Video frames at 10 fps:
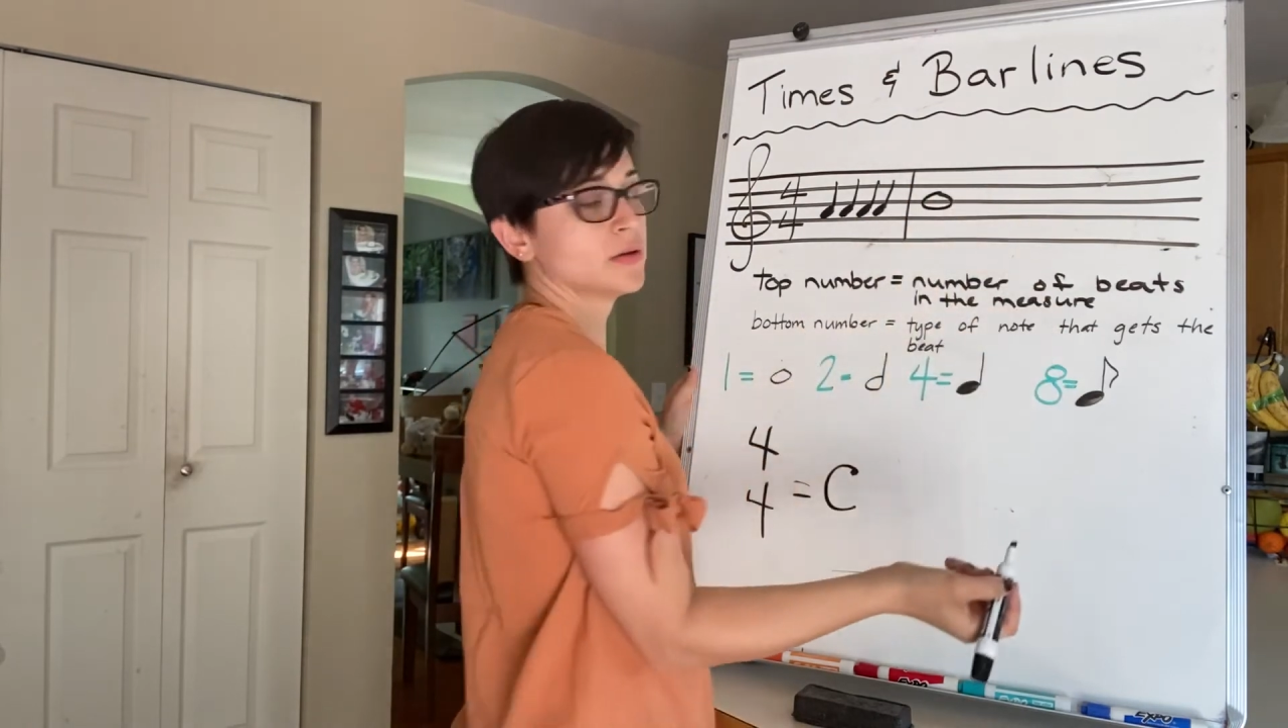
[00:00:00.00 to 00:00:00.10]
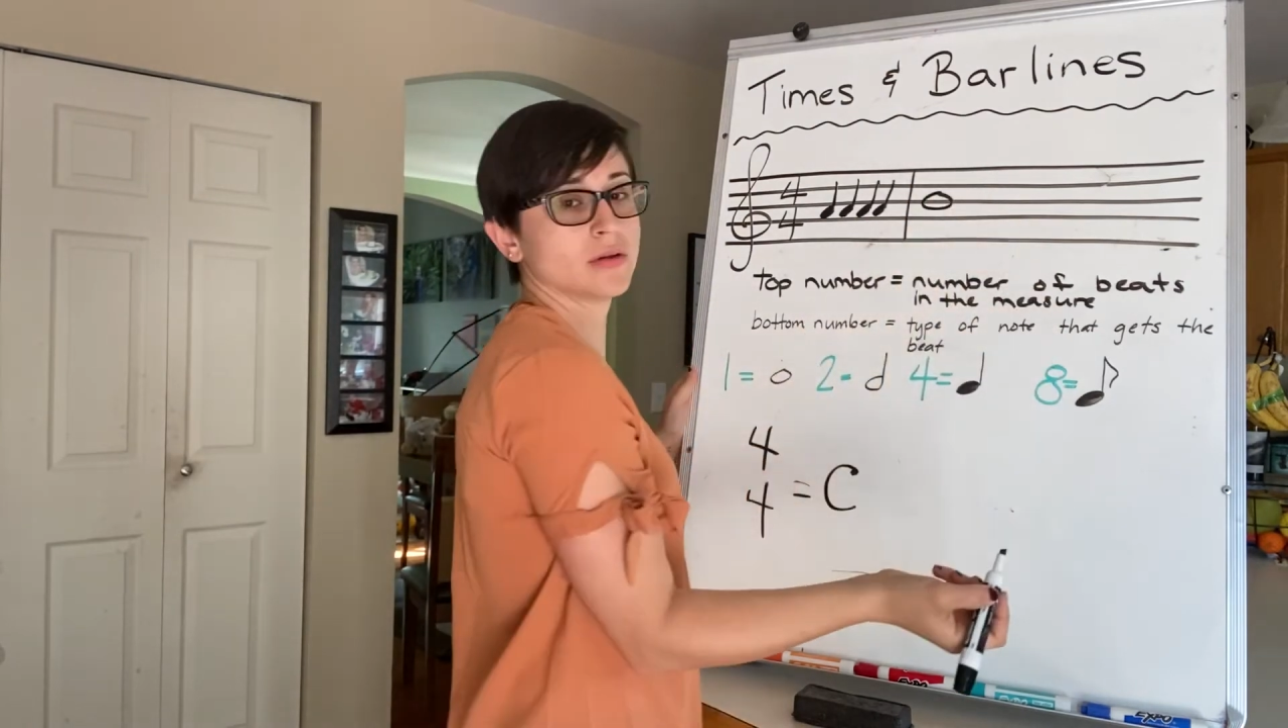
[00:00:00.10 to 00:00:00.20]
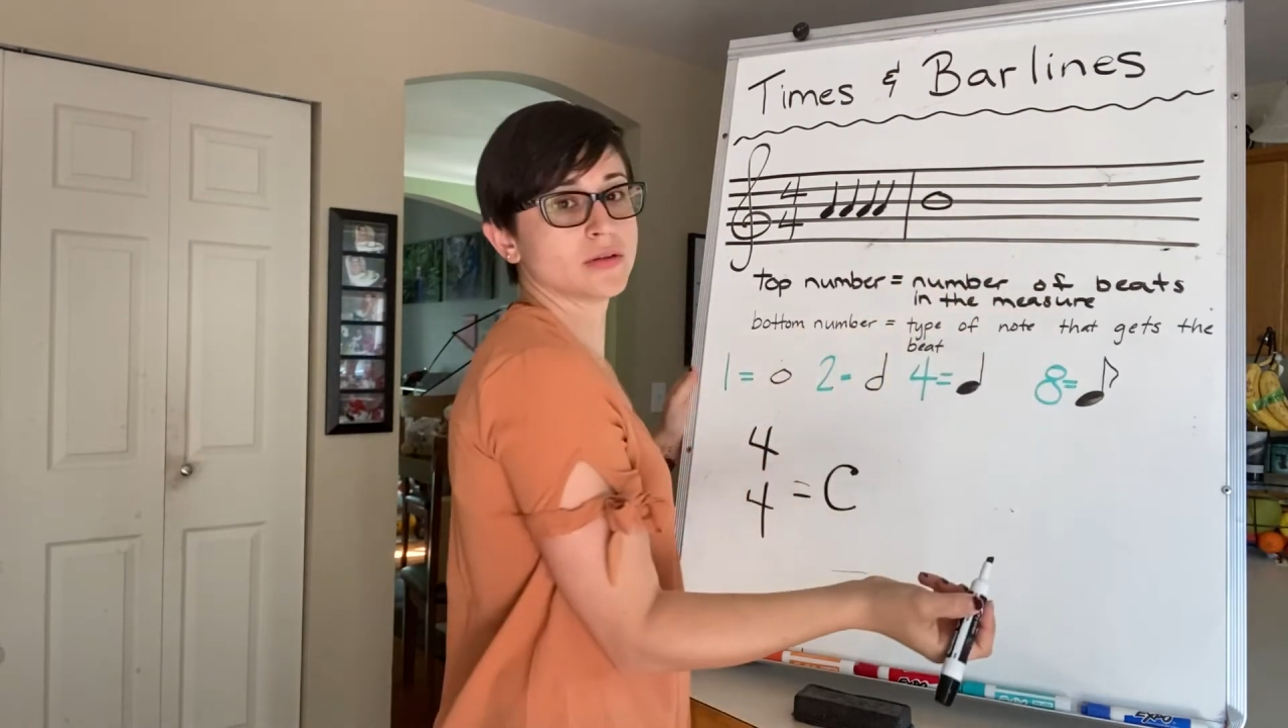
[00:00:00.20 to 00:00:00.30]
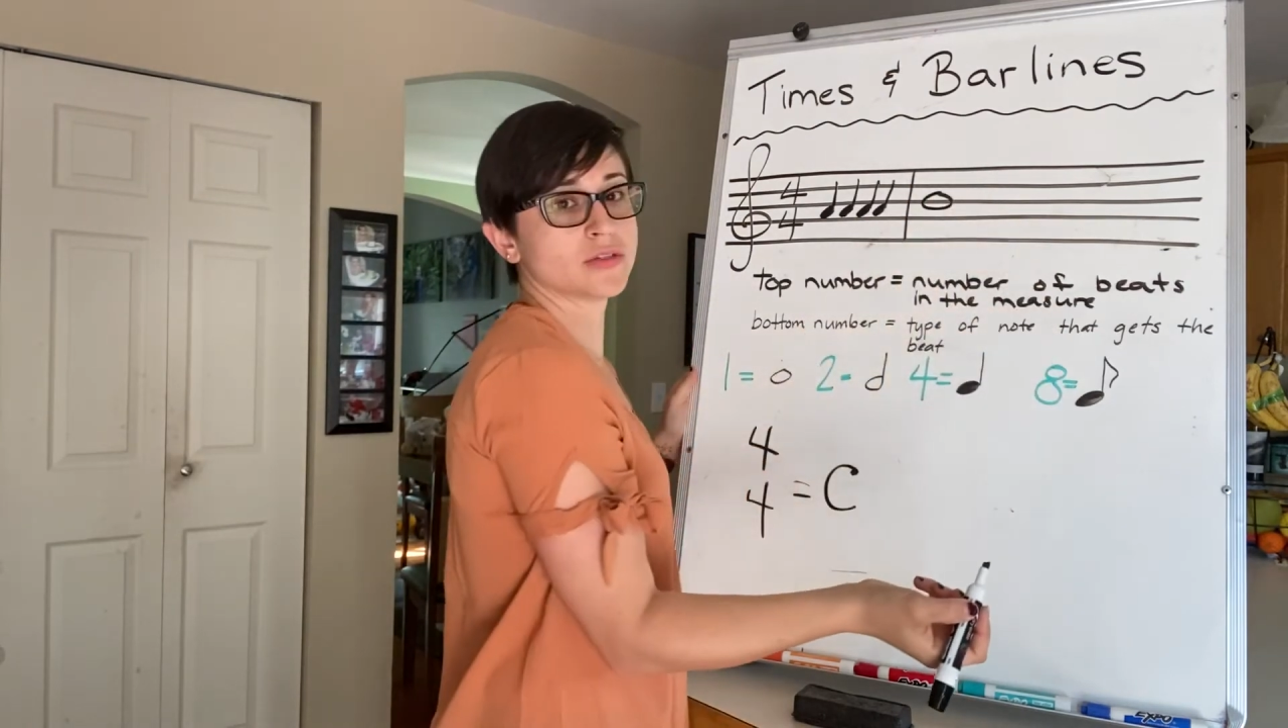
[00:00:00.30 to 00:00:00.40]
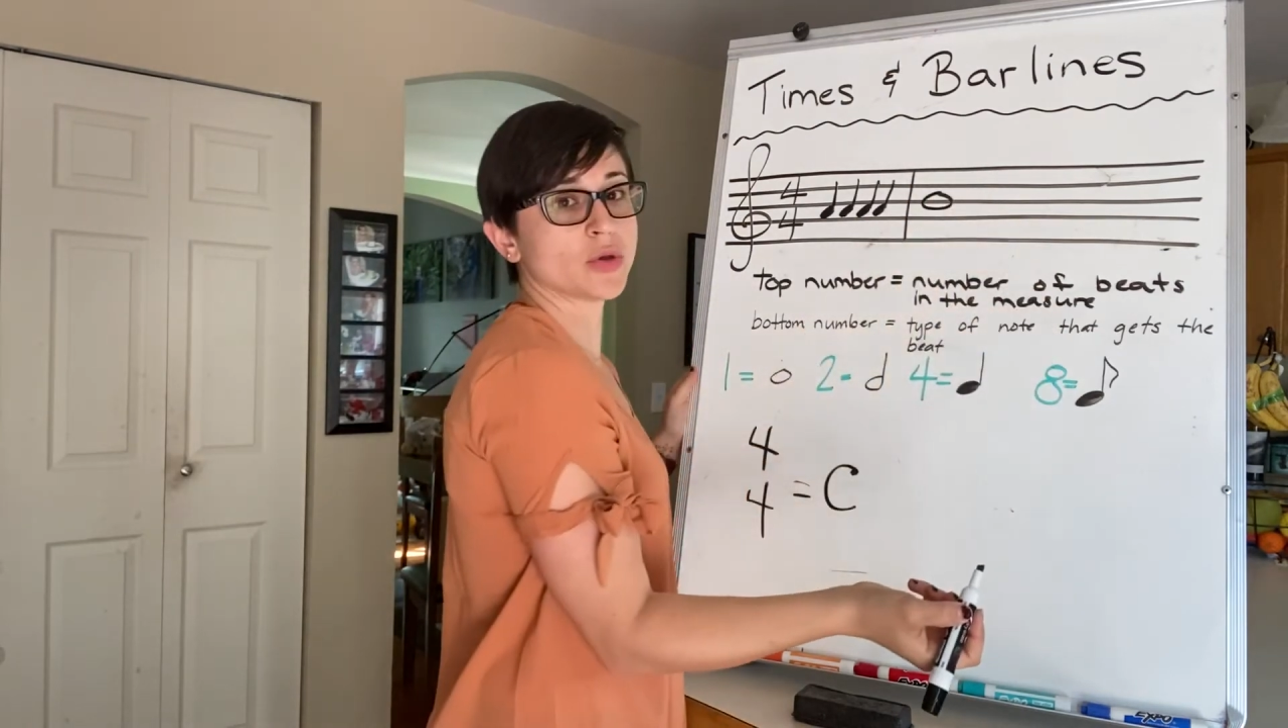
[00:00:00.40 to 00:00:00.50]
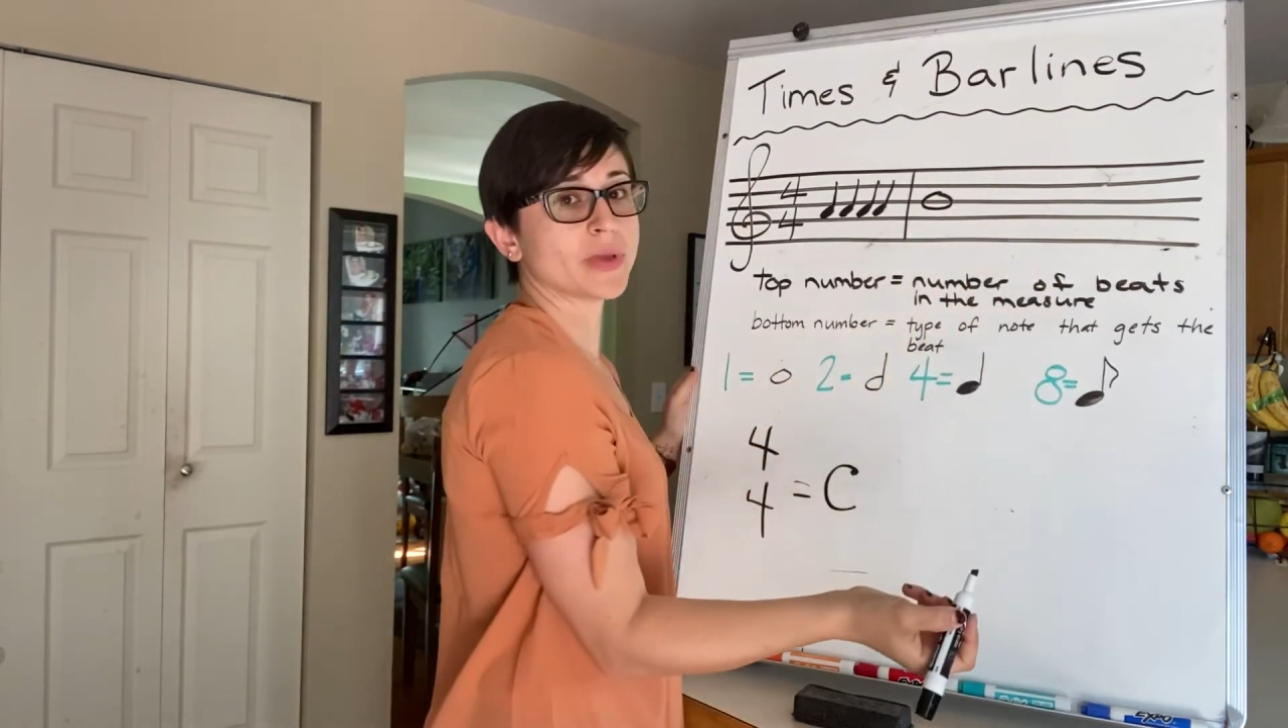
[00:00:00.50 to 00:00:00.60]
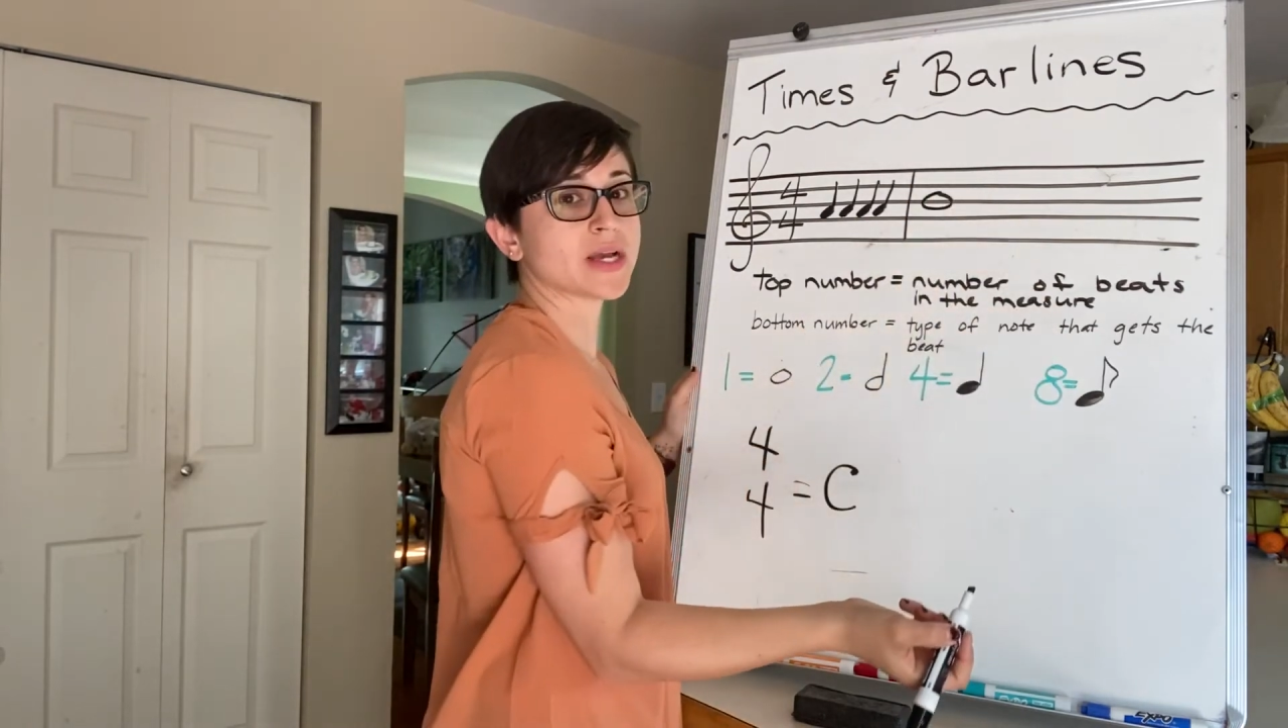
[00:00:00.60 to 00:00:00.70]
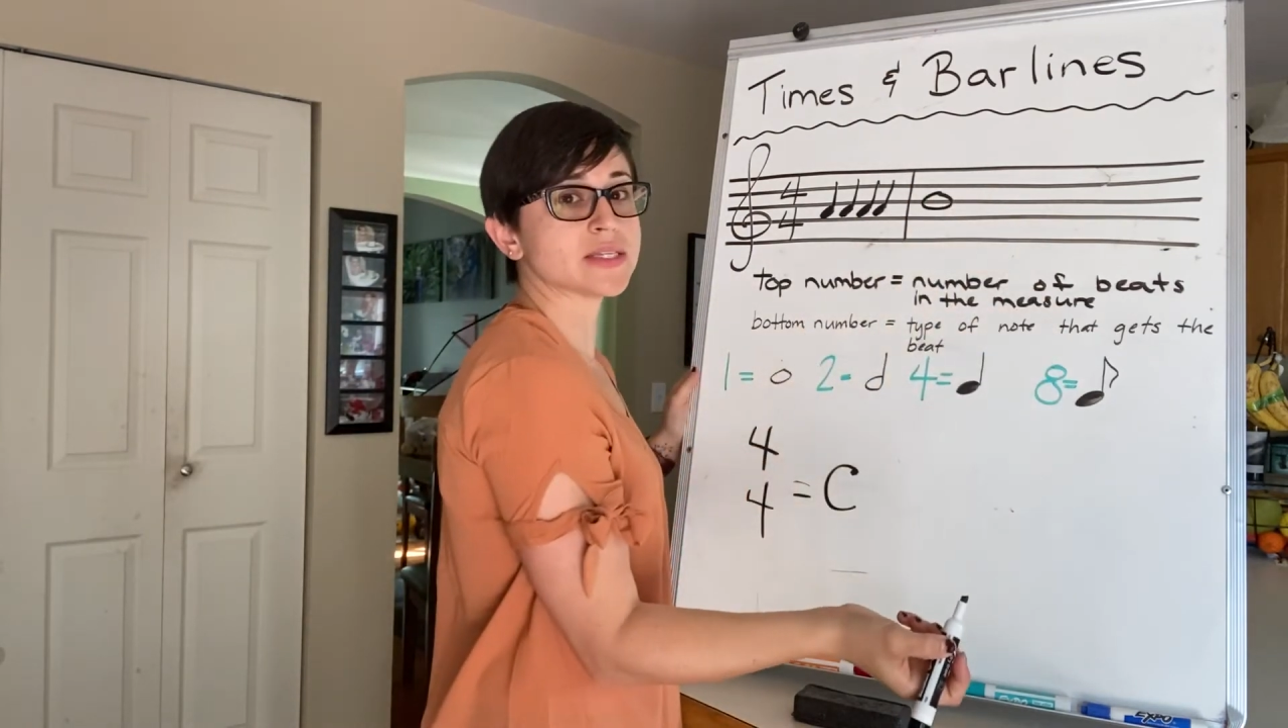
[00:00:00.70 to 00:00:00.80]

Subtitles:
So because